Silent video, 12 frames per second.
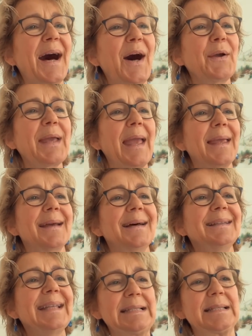Okay,
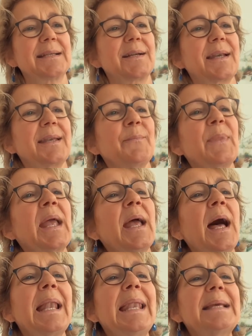let's start.
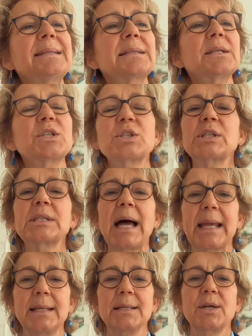Lester's
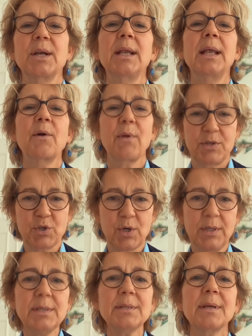Diner
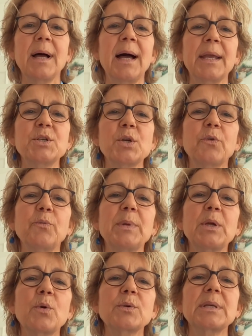restaurant I chose
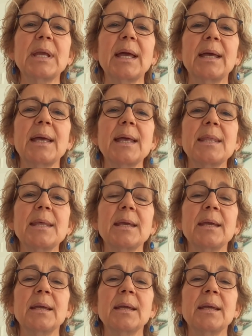because he had